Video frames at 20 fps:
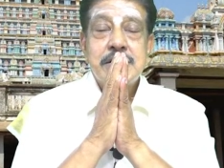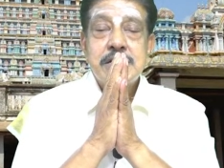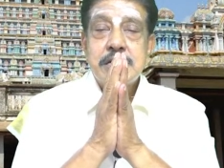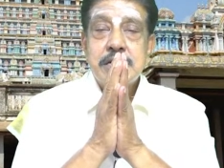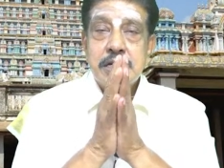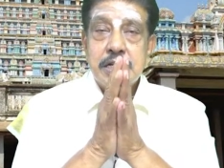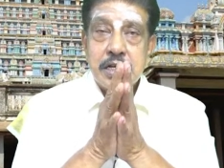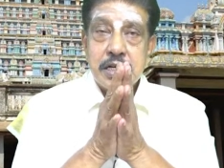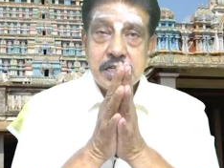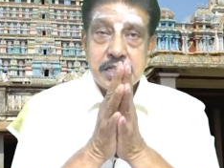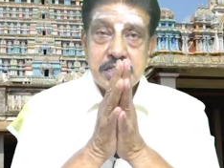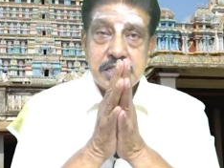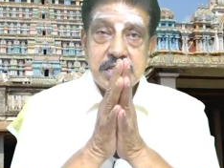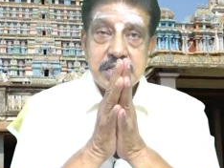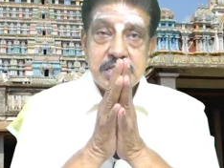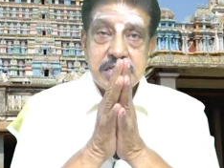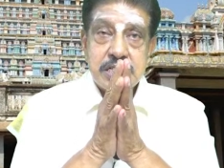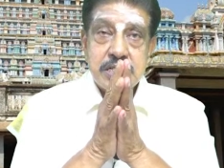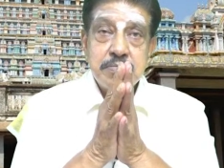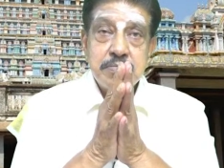is the
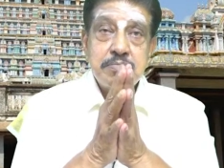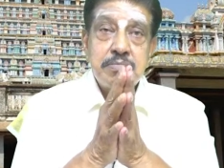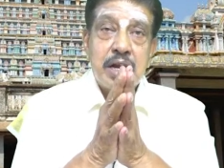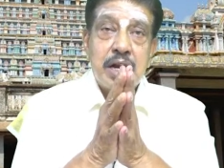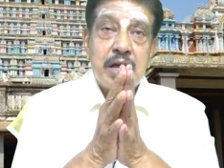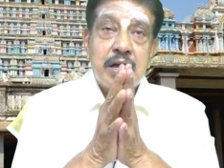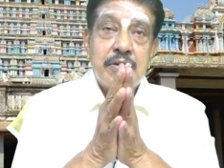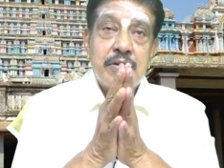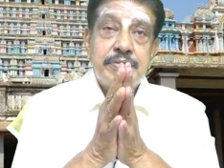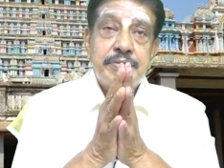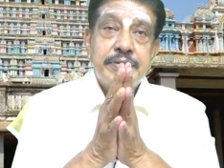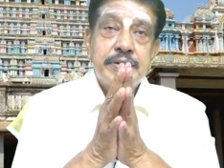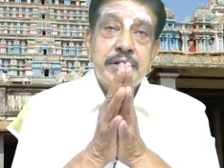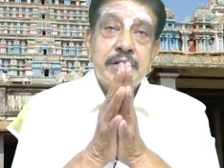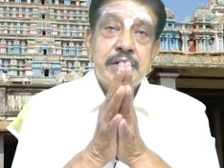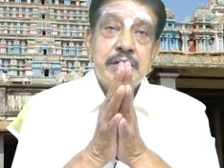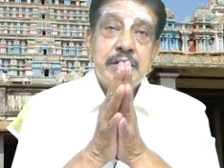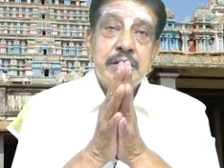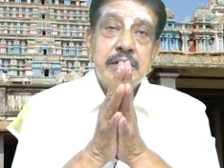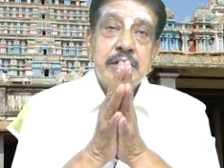symbol of
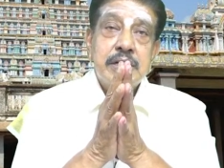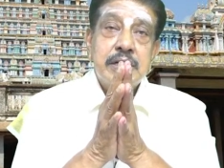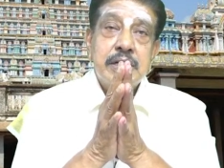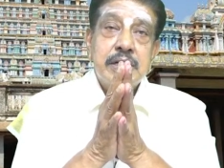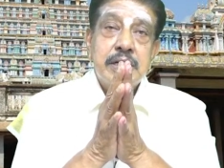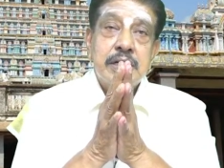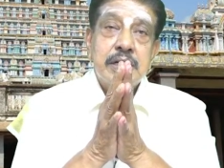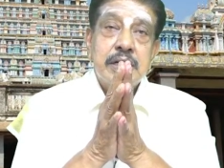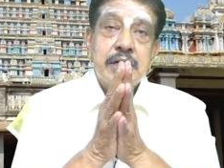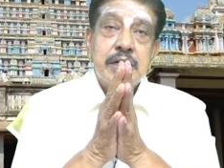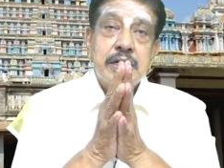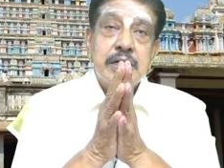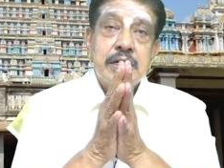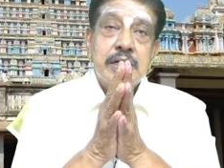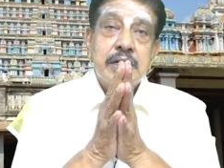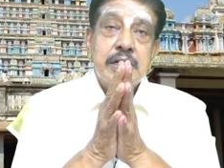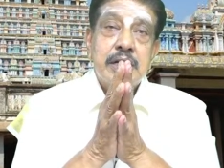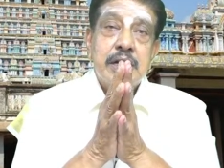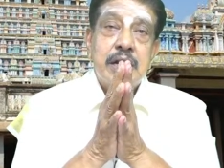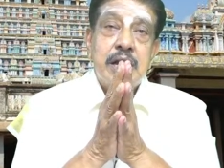
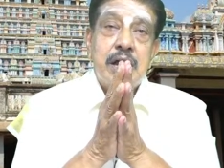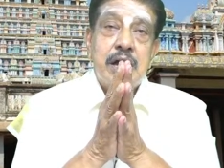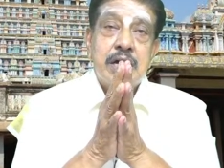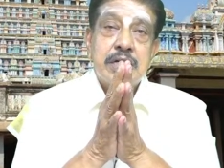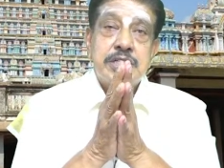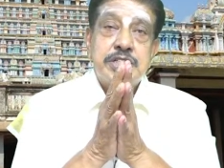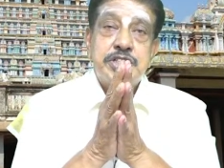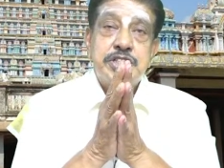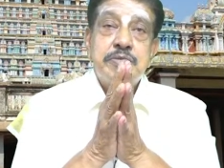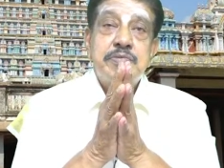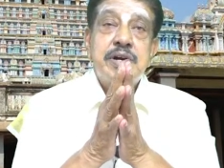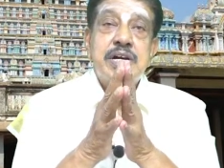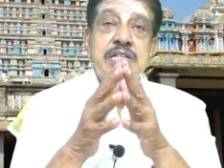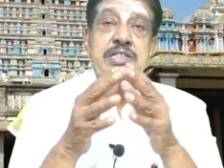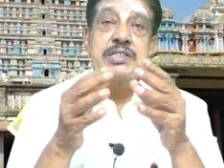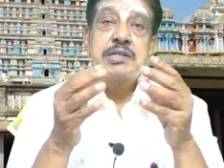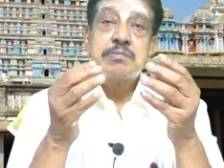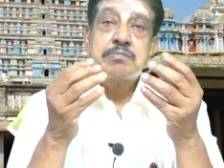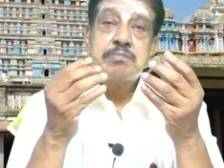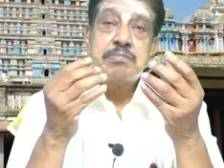Lord
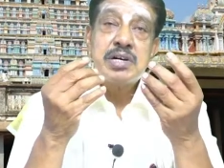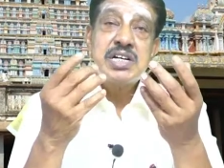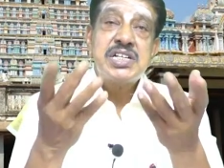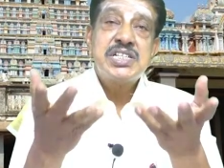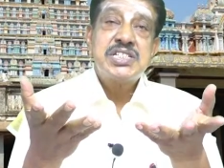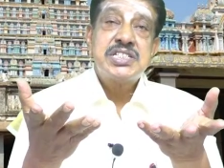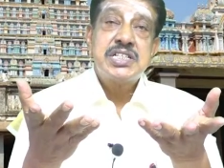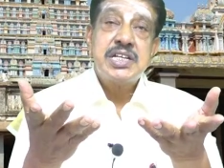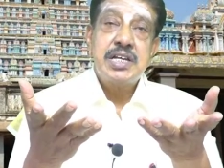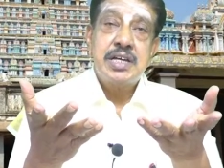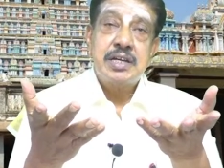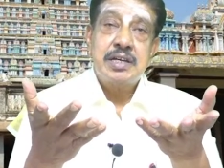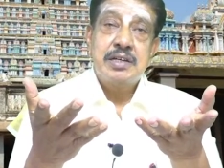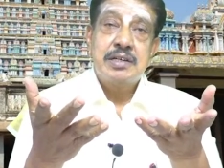Shiva's mercy,